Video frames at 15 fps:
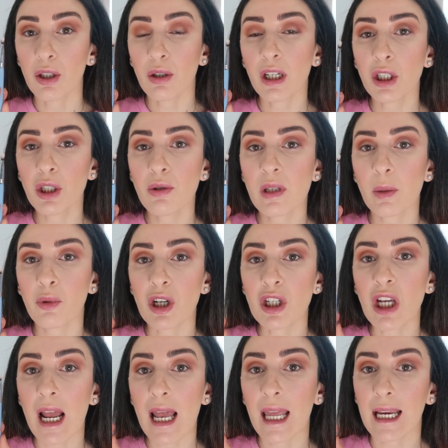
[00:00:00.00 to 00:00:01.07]
You can use a
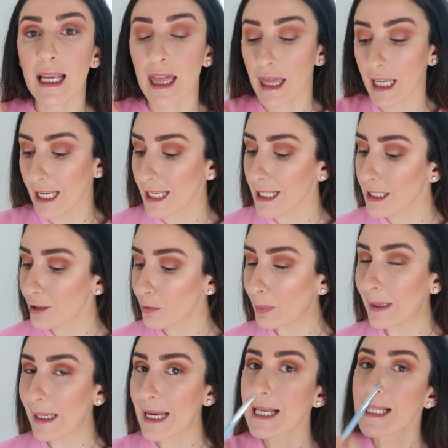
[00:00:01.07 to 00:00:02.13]
brush like this to
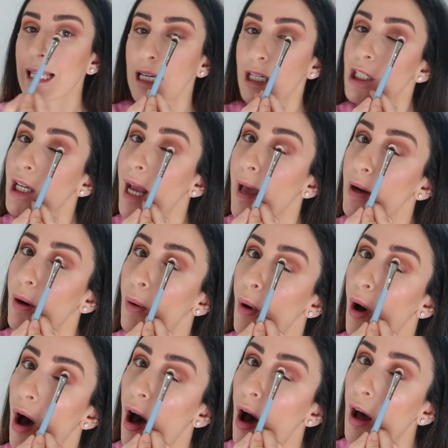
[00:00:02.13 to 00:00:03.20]
place a
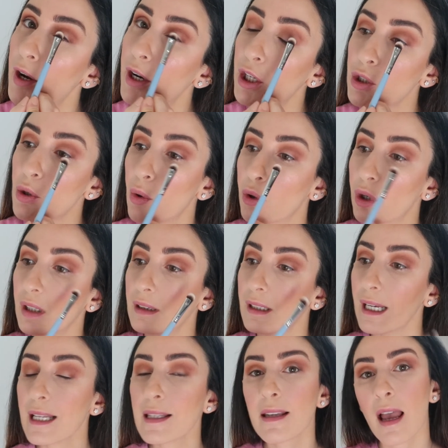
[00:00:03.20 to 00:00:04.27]
shadow on your
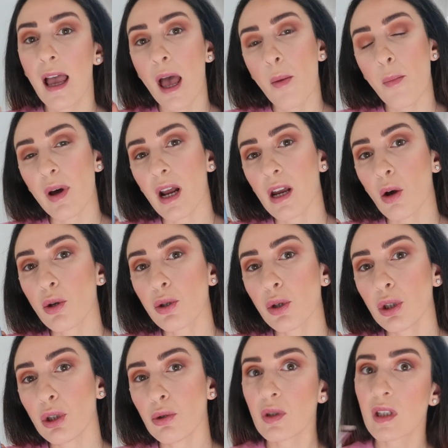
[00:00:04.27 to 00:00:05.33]
lids, but I also
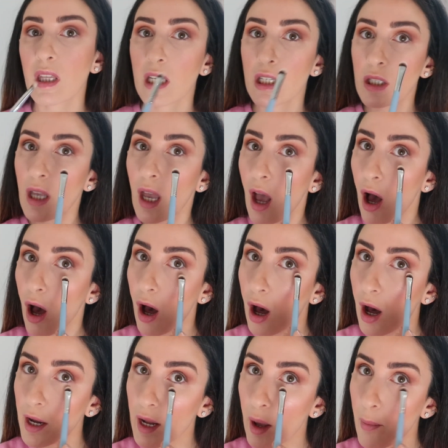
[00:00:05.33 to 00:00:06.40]
use this
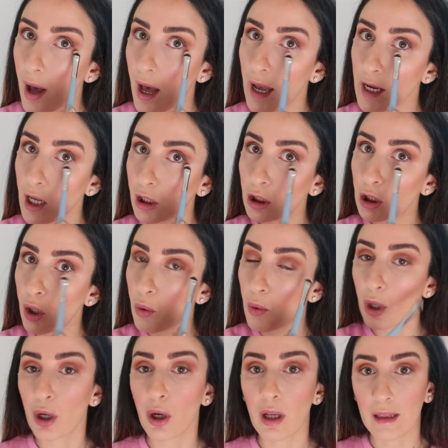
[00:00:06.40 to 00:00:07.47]
on my
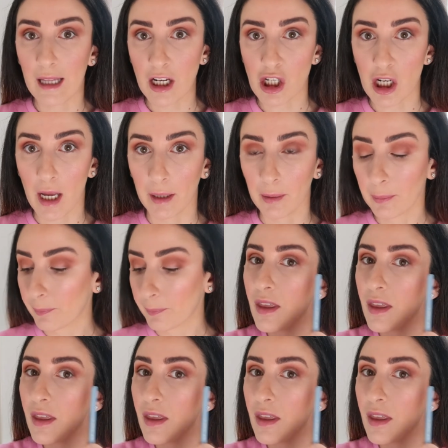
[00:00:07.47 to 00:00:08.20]
lower lash line.